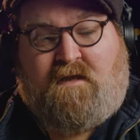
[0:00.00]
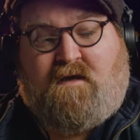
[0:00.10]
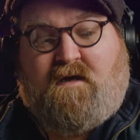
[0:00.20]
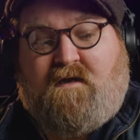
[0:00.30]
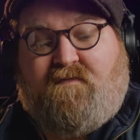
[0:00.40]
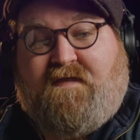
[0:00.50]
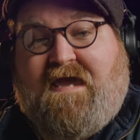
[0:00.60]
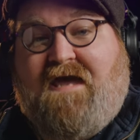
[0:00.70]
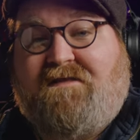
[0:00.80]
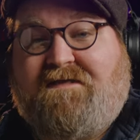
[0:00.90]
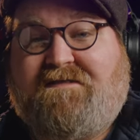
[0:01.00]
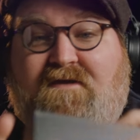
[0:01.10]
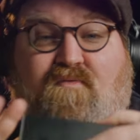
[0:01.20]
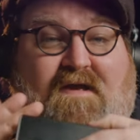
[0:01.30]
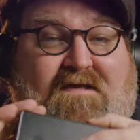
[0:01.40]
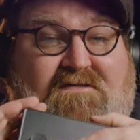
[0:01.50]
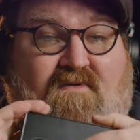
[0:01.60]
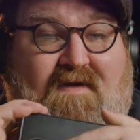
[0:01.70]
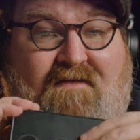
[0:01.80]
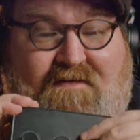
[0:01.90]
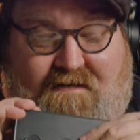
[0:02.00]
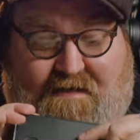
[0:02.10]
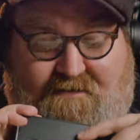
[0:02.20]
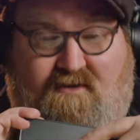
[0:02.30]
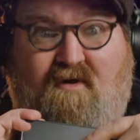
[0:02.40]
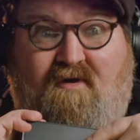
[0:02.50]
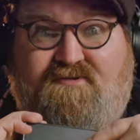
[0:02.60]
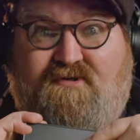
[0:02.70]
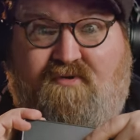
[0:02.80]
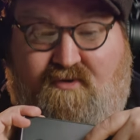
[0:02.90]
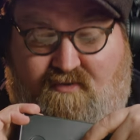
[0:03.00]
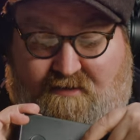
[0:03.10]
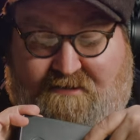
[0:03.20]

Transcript: The LED rings around the dials are also cool.